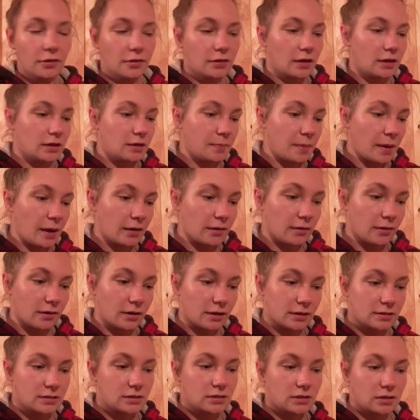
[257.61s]
They depend on
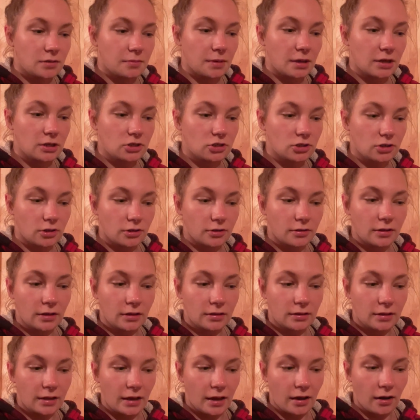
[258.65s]
us to make sure
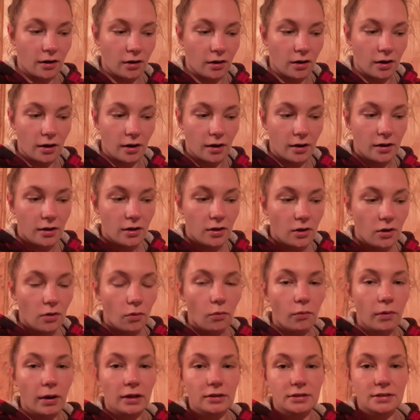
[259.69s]
that they are
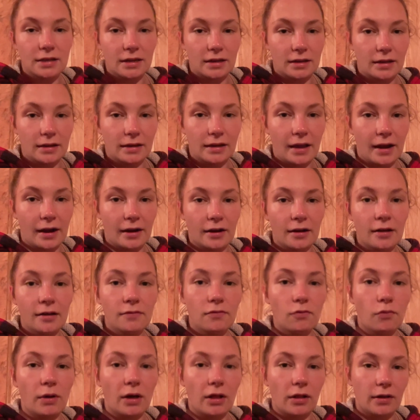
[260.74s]
well taken care of,
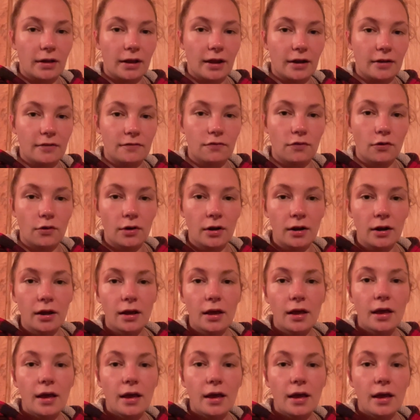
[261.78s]
well cared for.